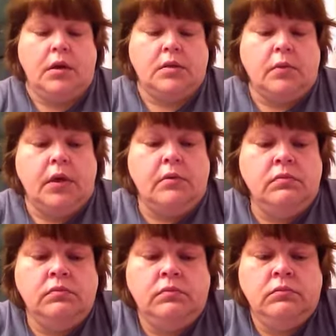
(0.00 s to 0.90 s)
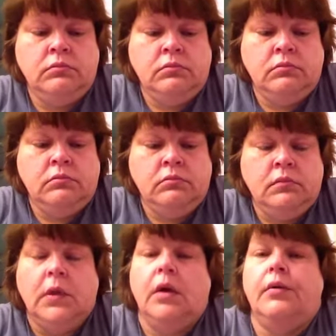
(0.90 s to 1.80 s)
I said,
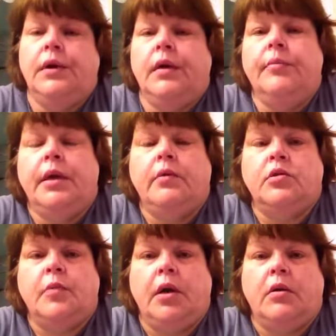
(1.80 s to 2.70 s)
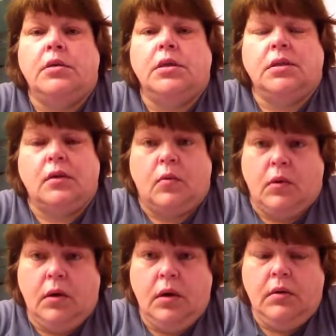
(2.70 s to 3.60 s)
I want to get my nose pierced. He's like,
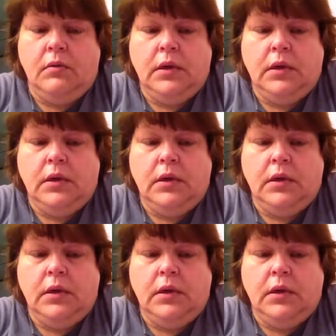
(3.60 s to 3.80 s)
what?